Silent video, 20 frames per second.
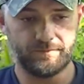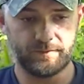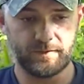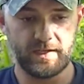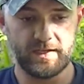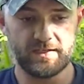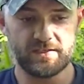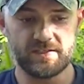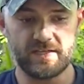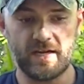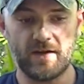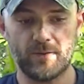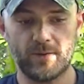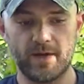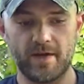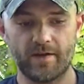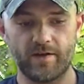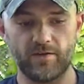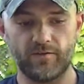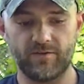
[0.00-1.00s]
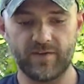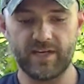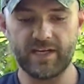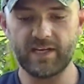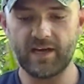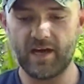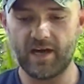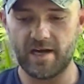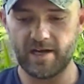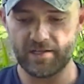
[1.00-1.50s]
Okay, so now we got our
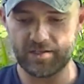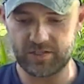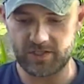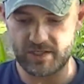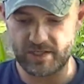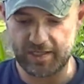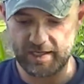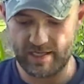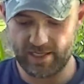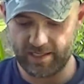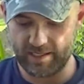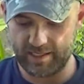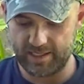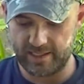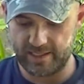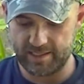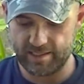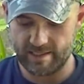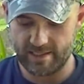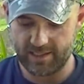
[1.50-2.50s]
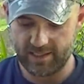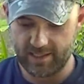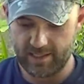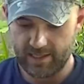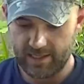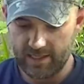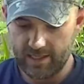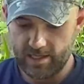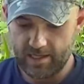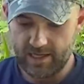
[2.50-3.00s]
V-notch cut in.
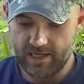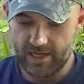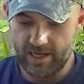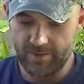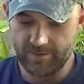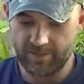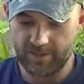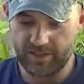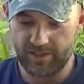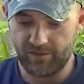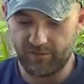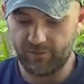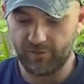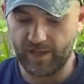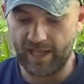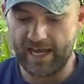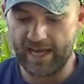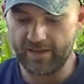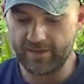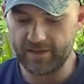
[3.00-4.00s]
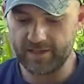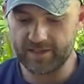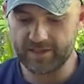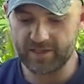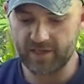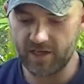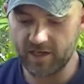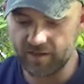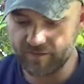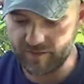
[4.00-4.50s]
I'm just going to flat this
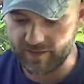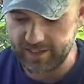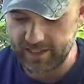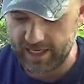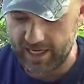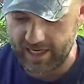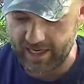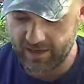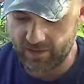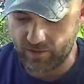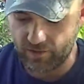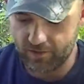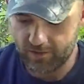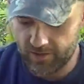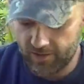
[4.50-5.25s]
off at an angle.